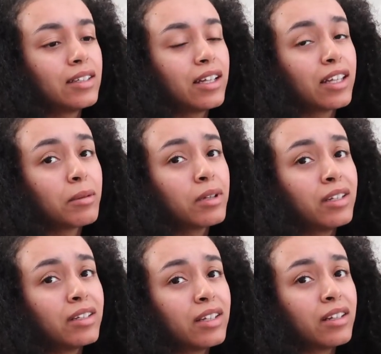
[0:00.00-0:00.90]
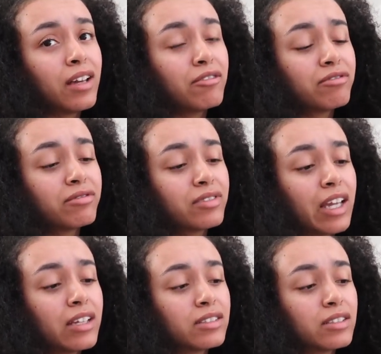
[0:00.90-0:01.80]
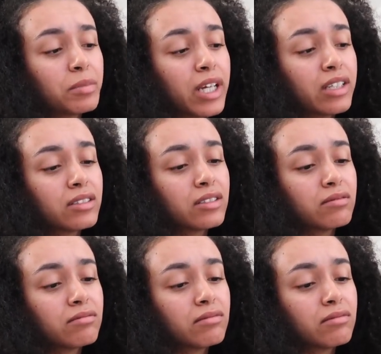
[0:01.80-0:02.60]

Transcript: I think I'm gonna DNF Ace of Spades.